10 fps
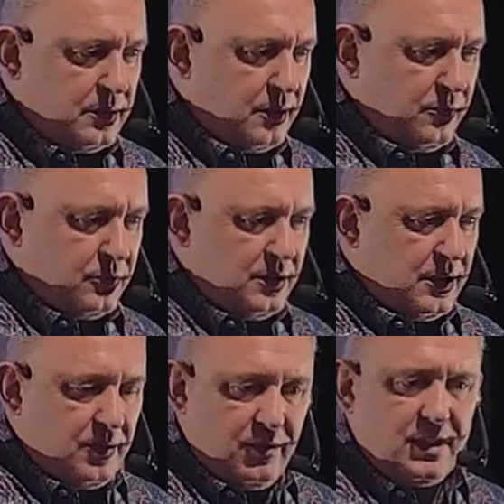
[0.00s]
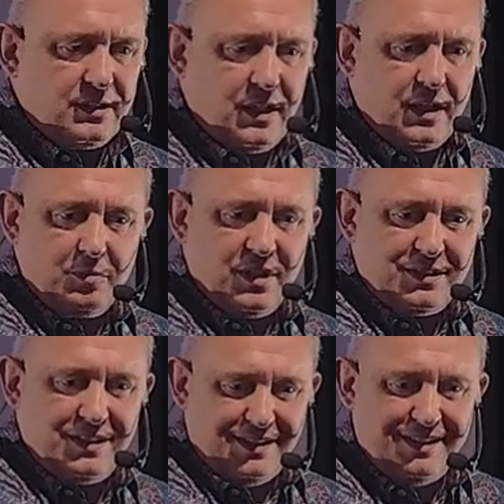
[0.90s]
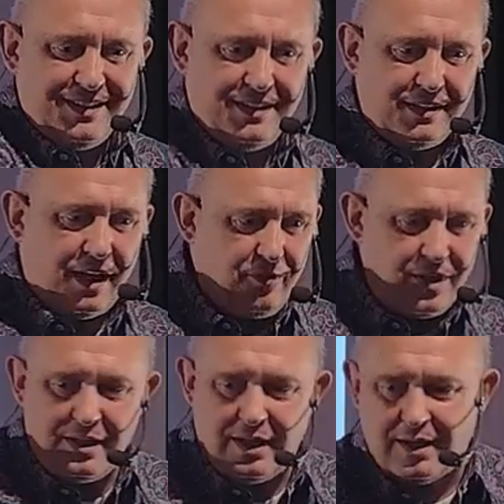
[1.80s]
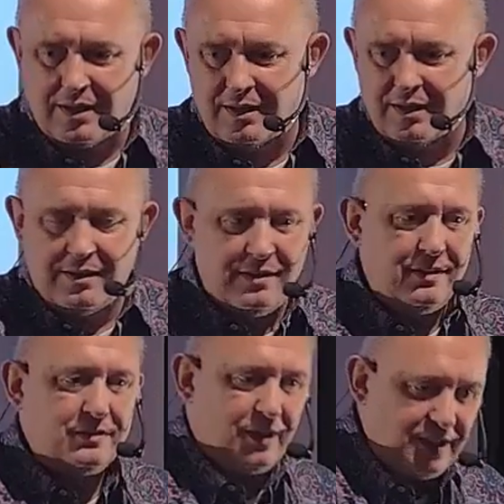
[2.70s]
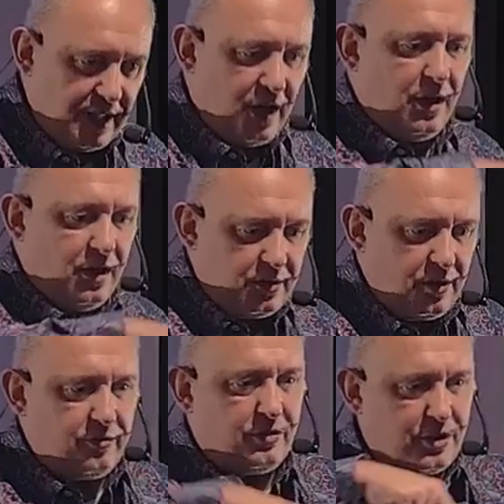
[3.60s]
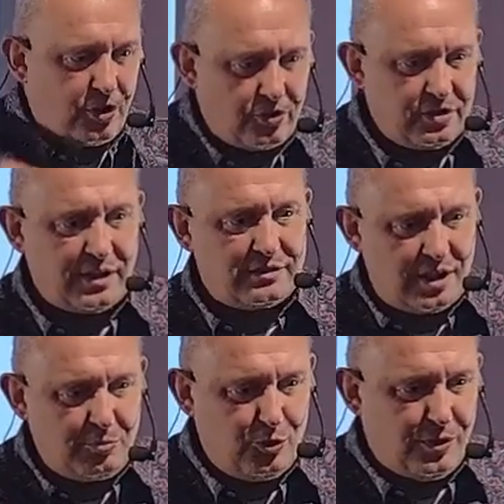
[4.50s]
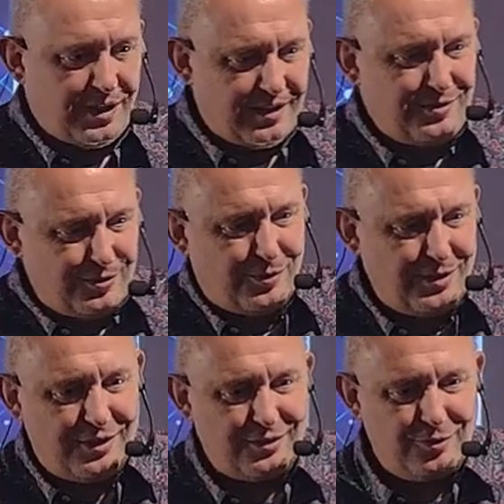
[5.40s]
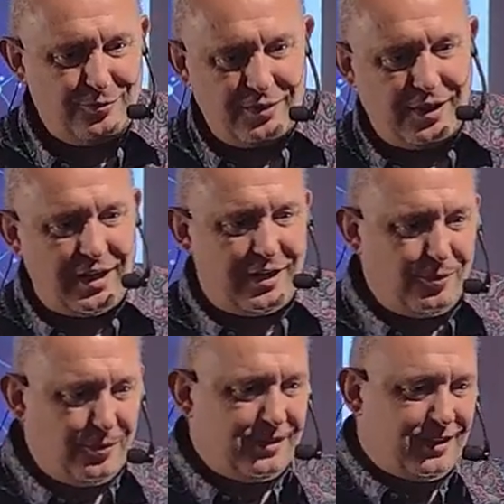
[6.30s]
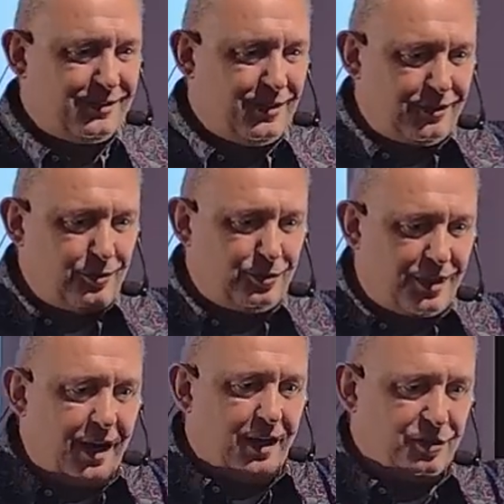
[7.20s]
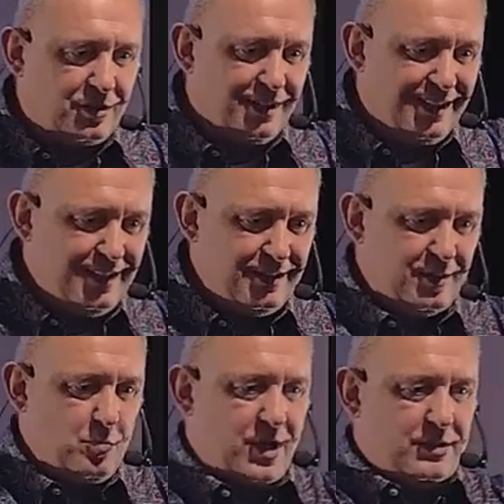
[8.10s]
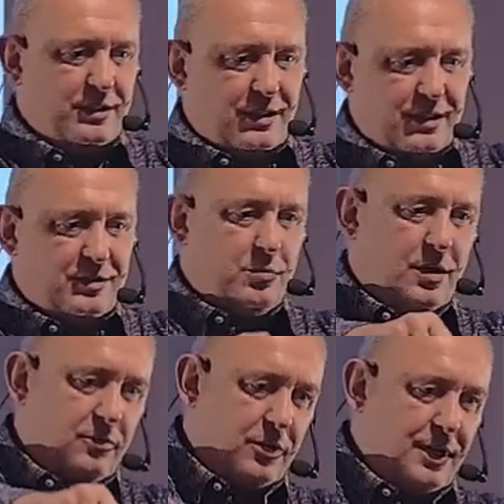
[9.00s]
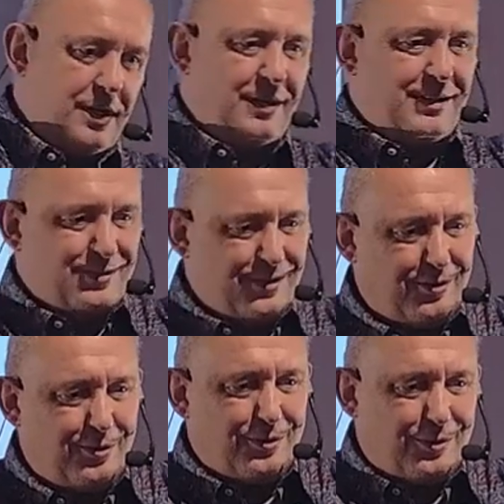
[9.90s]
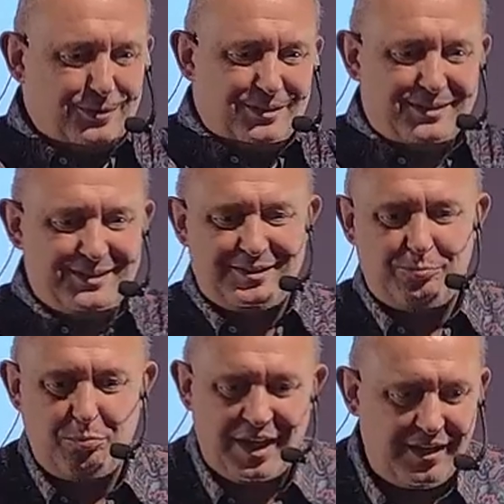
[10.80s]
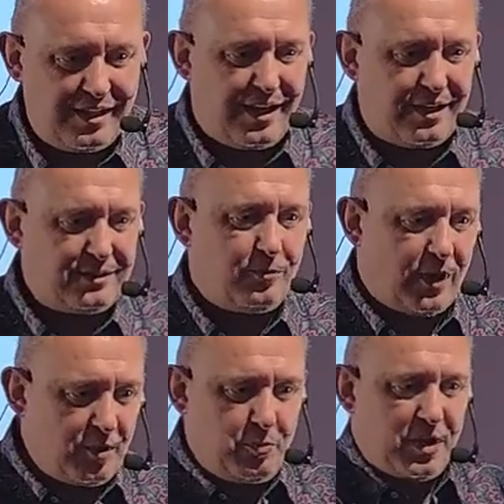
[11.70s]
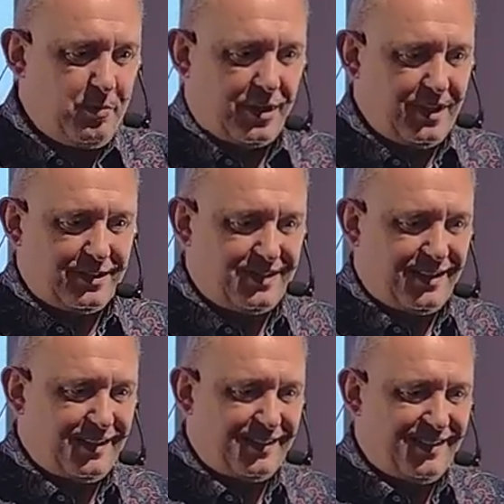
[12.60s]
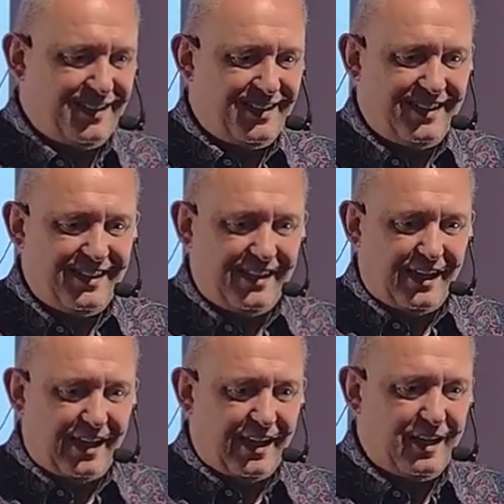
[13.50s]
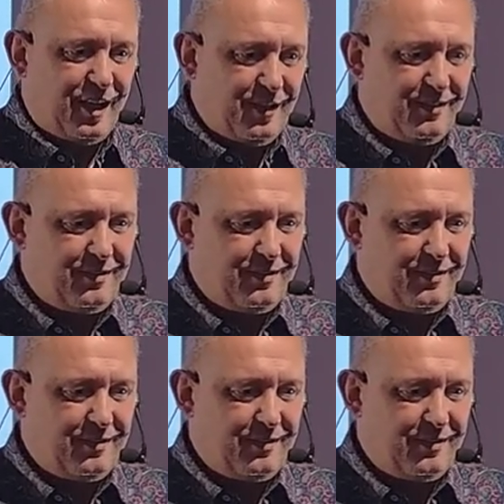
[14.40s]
What's the name? Vítězné náměstí. Every day, so it's a lot of crossings I'm doing. A lot of, and then there are those cars, Mercedes, Bavorák, all those big cars, one people inside. And then